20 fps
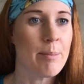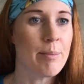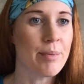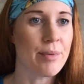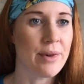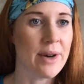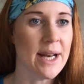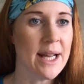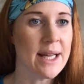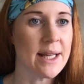
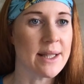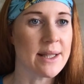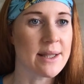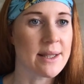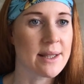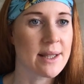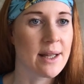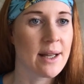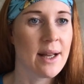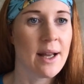
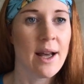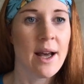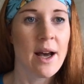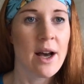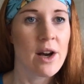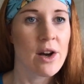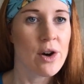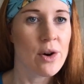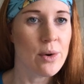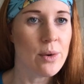Brilliant.
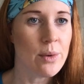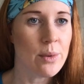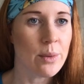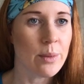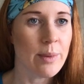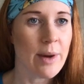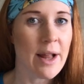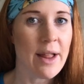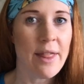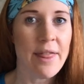
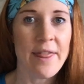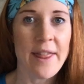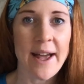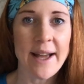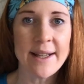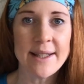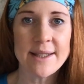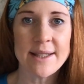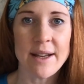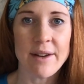Cool. Well,
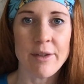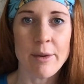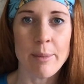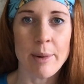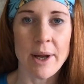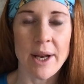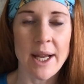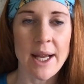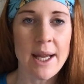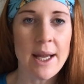thanks,
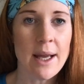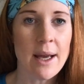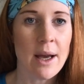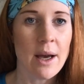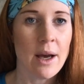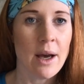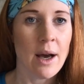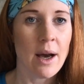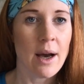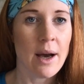everybody.
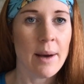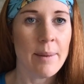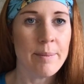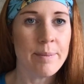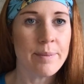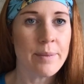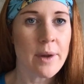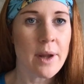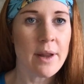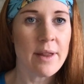
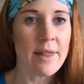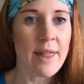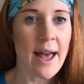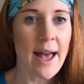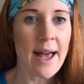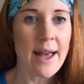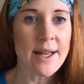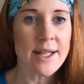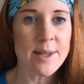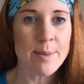
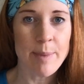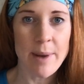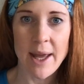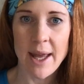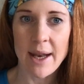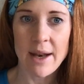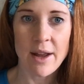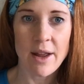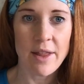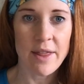That has
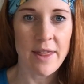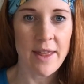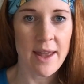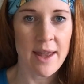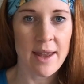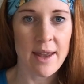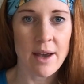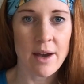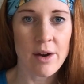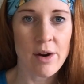been
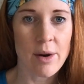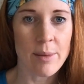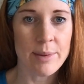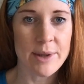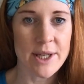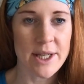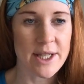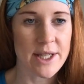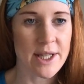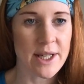the
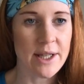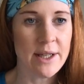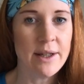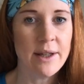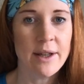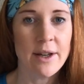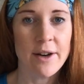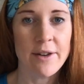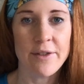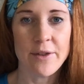competition
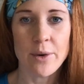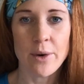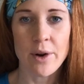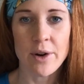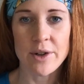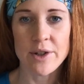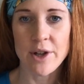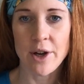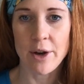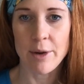for
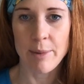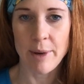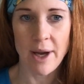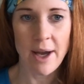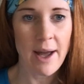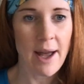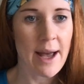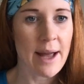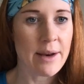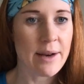
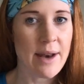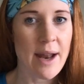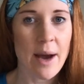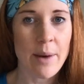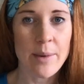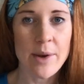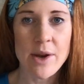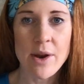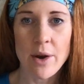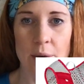October, and
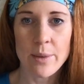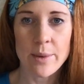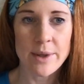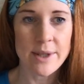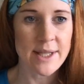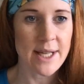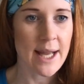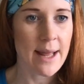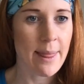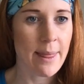now we know
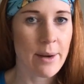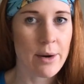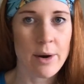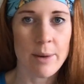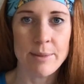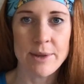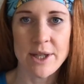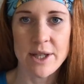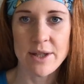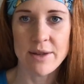what's in the
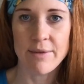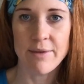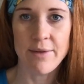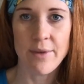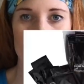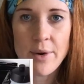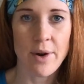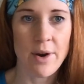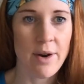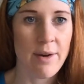competition
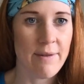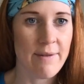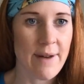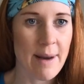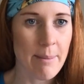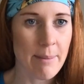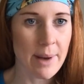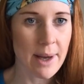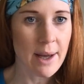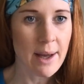for
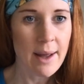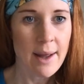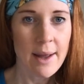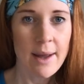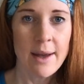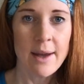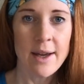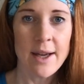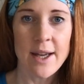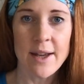November.
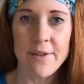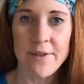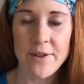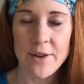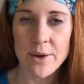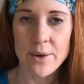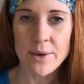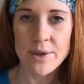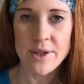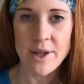If
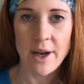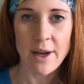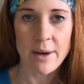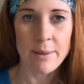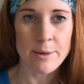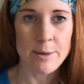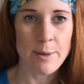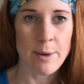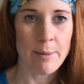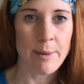you sign
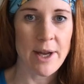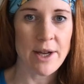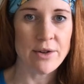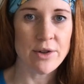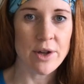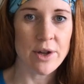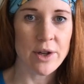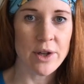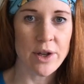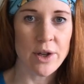up to be on
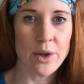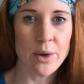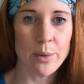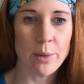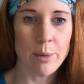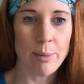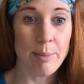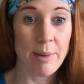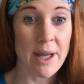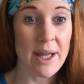Patreon, you
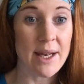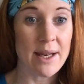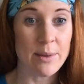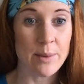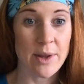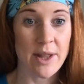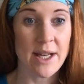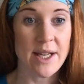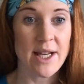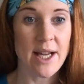will be
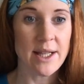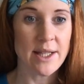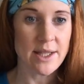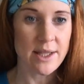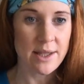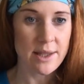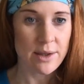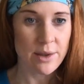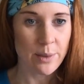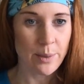in with a
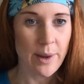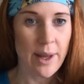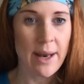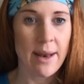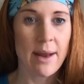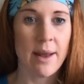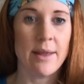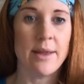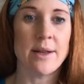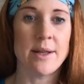chance to
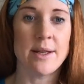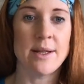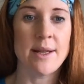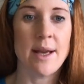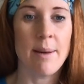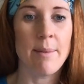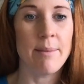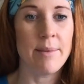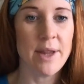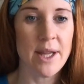win
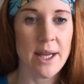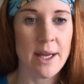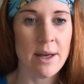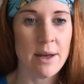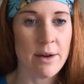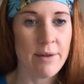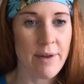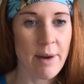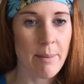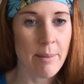
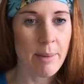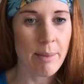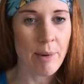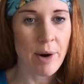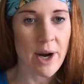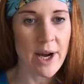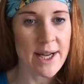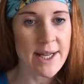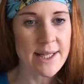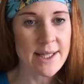the November
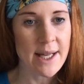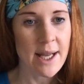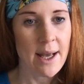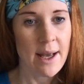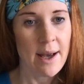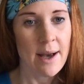prize.